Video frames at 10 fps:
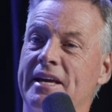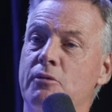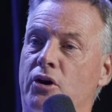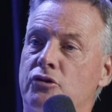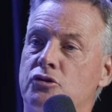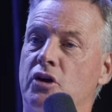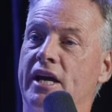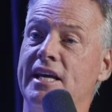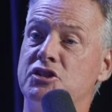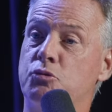he wonders
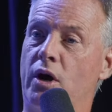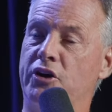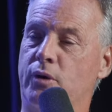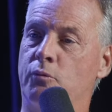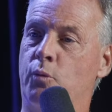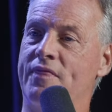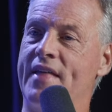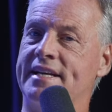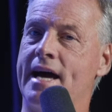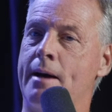he's wondering when
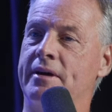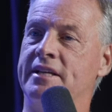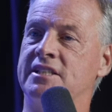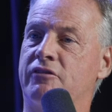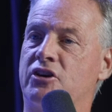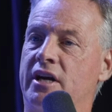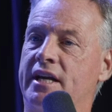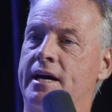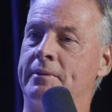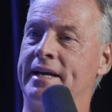that time is ever going to
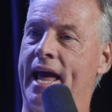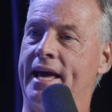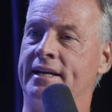come again.